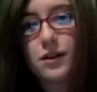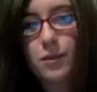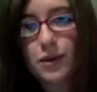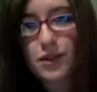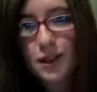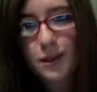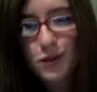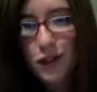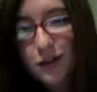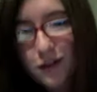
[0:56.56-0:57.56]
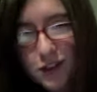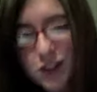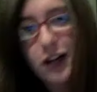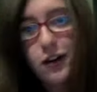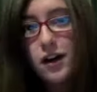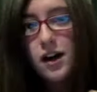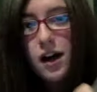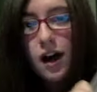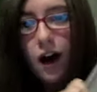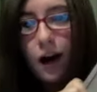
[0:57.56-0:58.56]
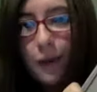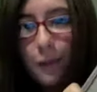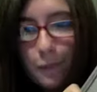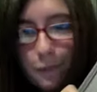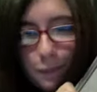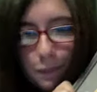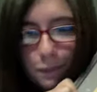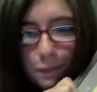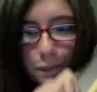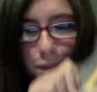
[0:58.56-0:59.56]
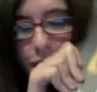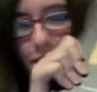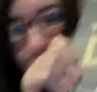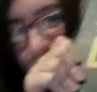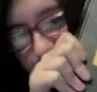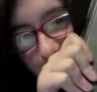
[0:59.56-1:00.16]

books that I'm trying to finish now. Um, this one